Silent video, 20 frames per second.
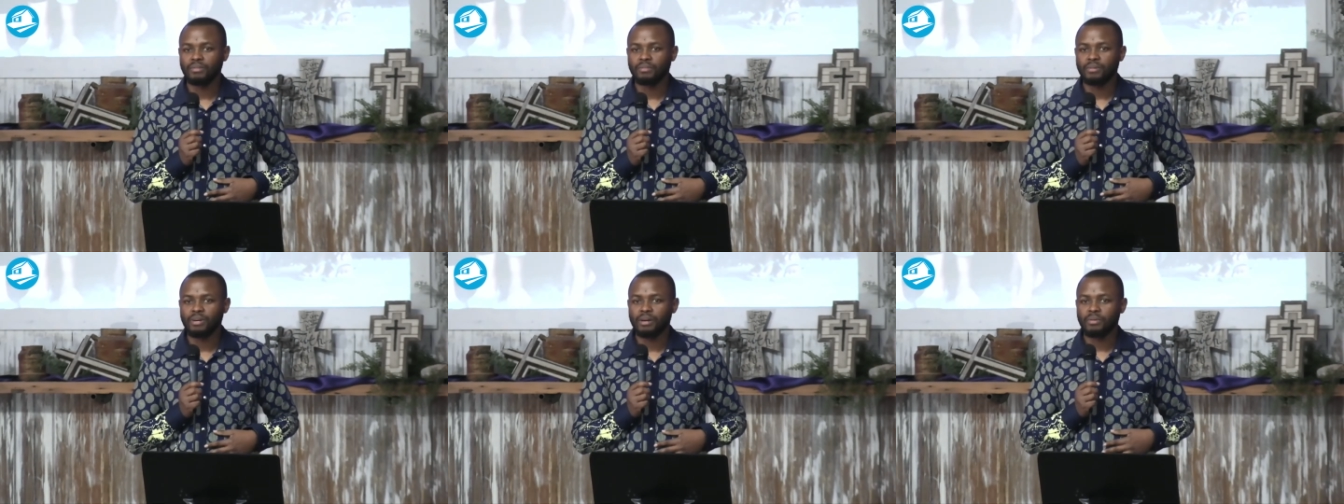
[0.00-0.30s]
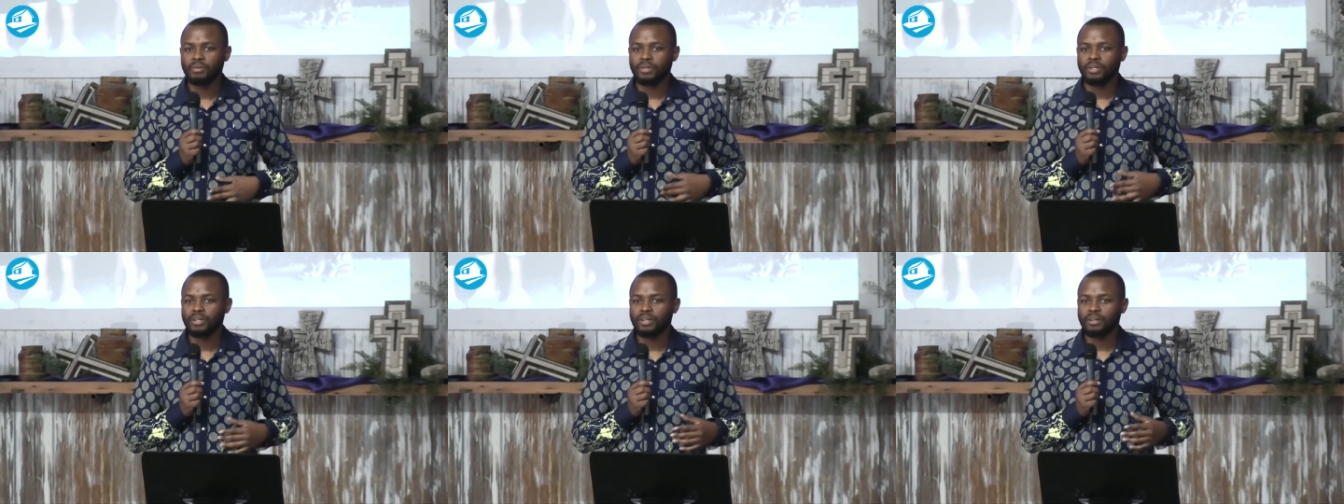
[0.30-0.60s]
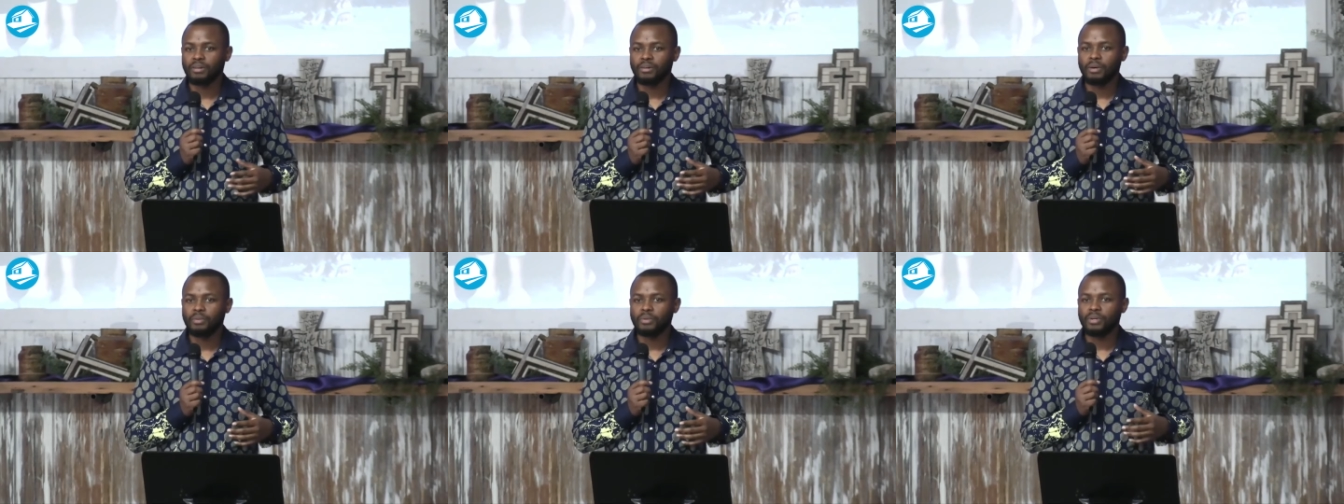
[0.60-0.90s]
What are we,
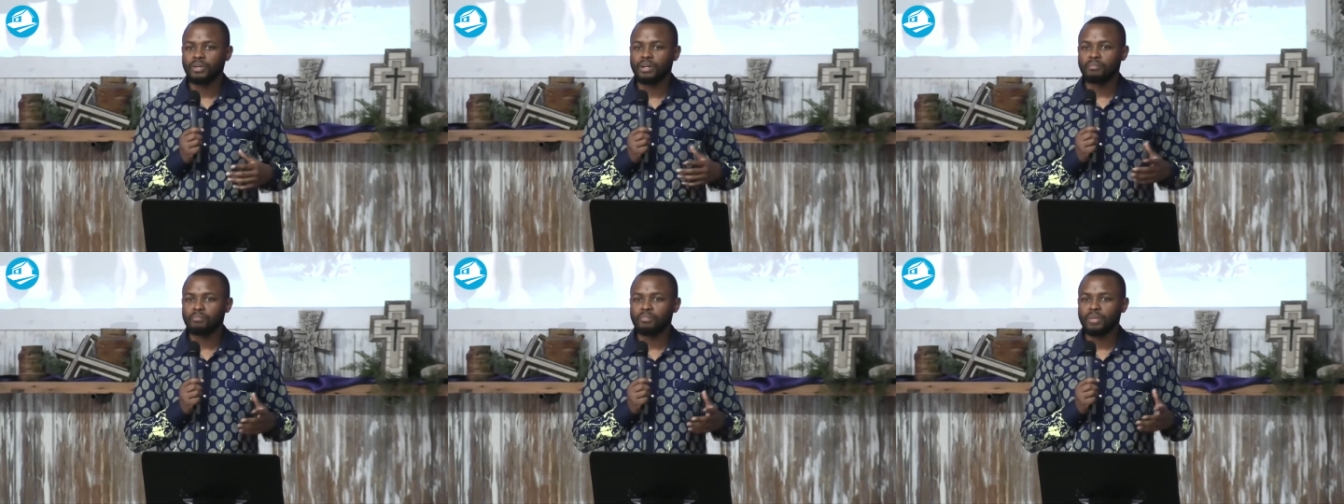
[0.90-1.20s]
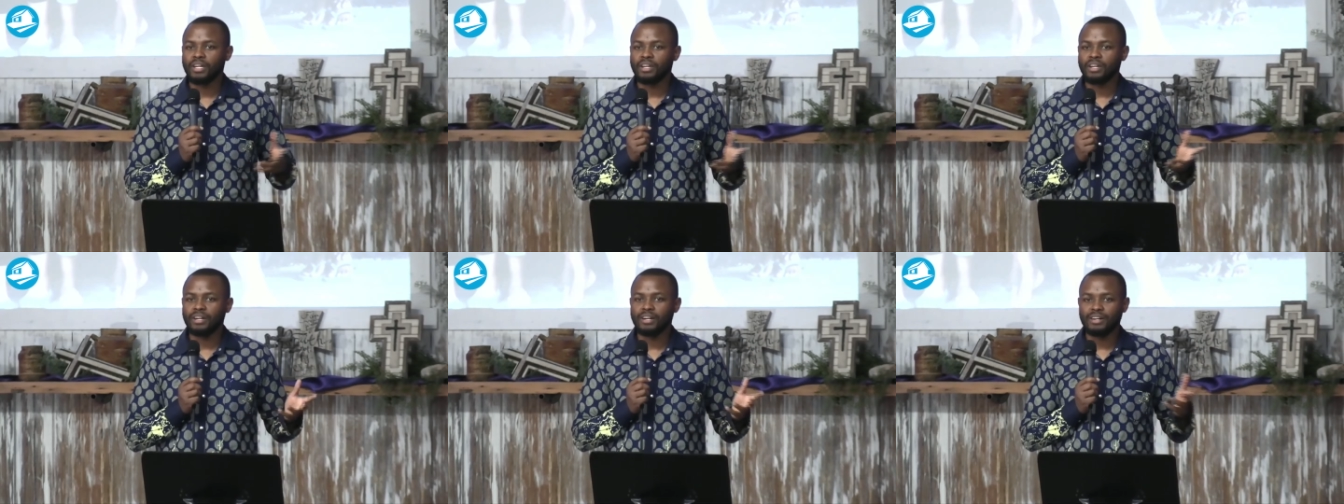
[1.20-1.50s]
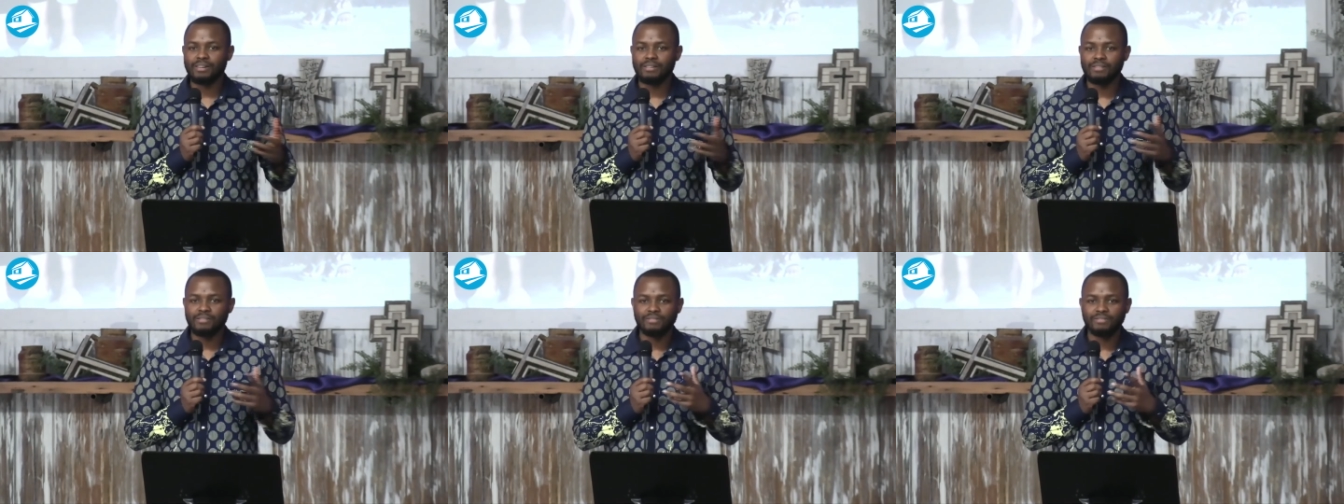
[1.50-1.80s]
are we going to make her
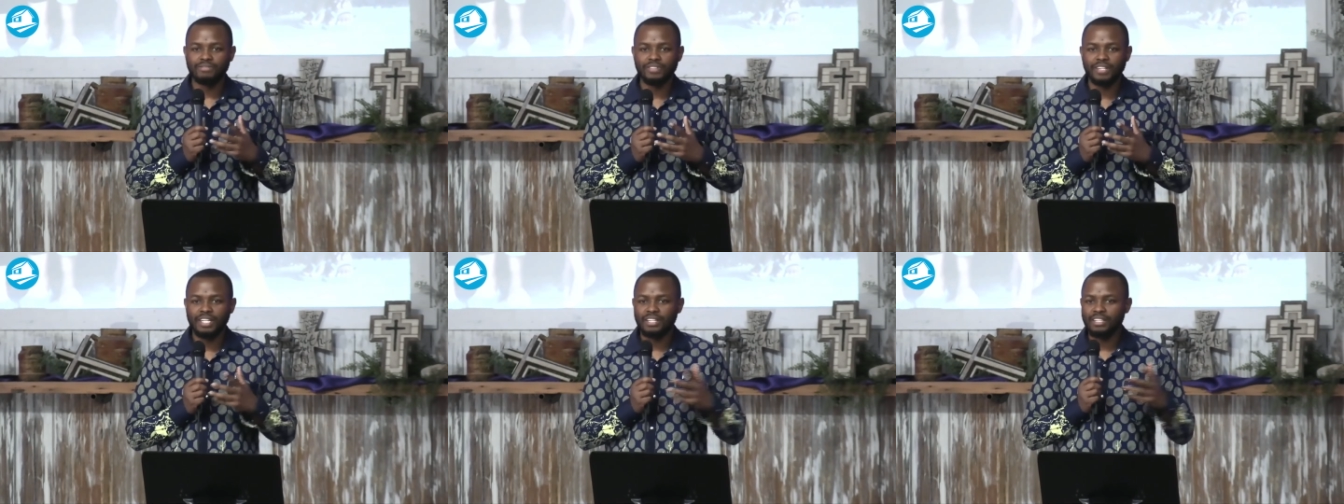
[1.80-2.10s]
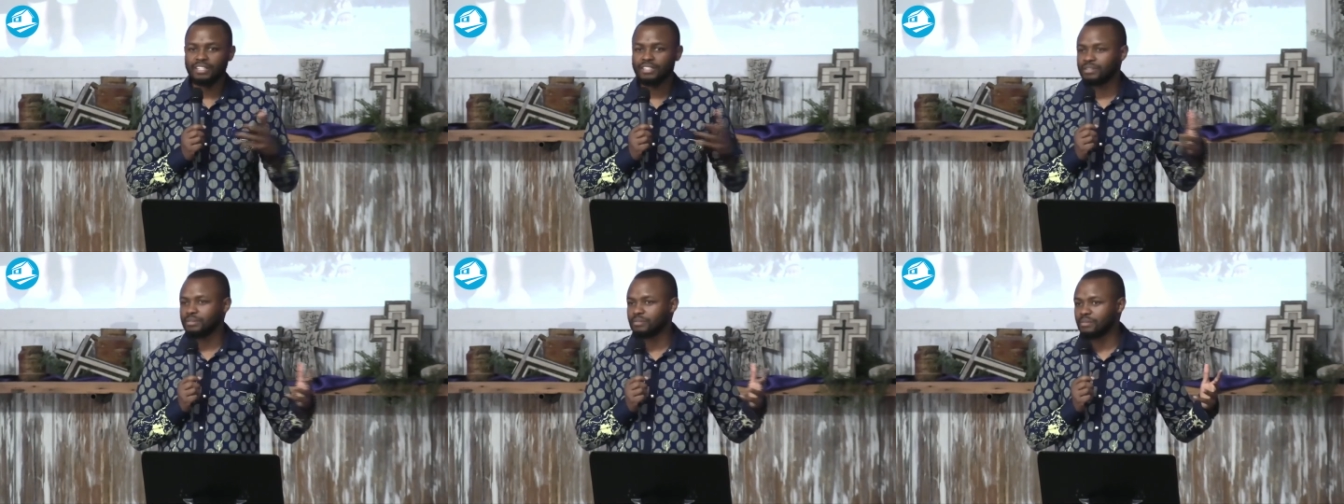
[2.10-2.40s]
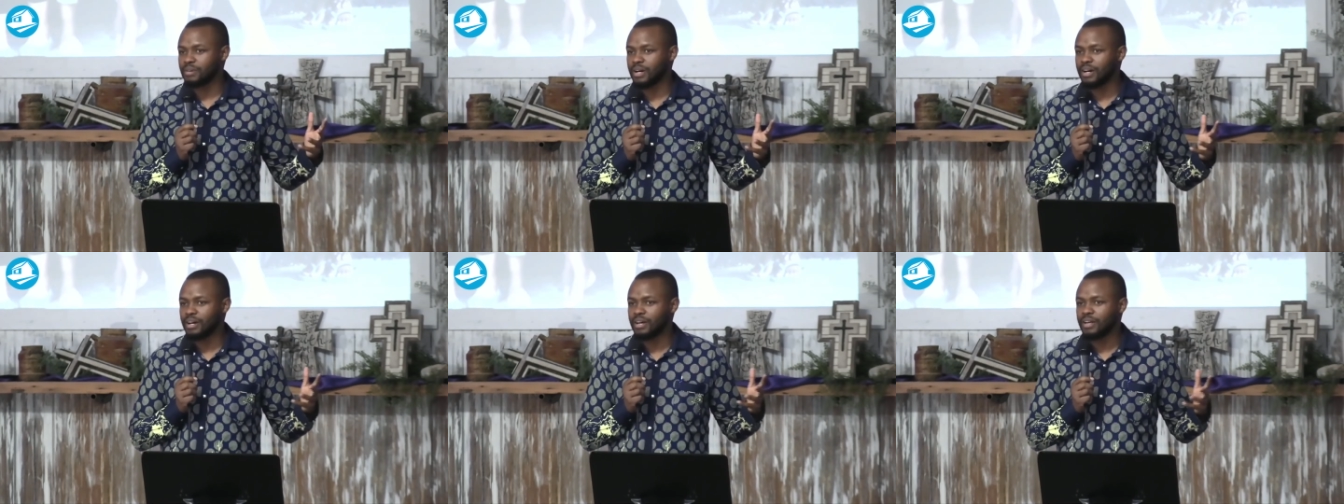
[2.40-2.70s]
confess or
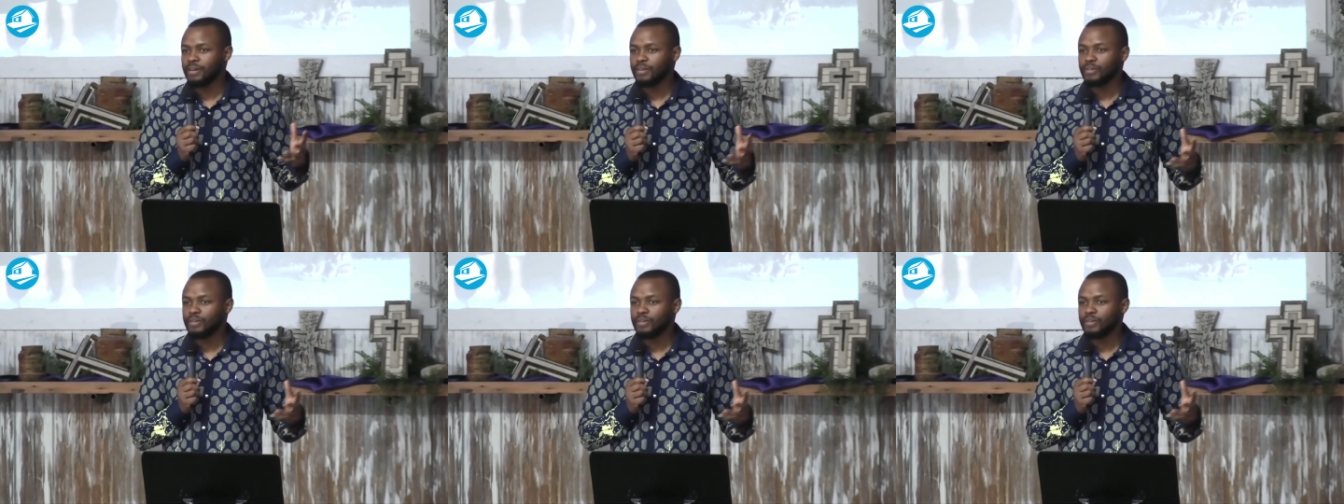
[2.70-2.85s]
what?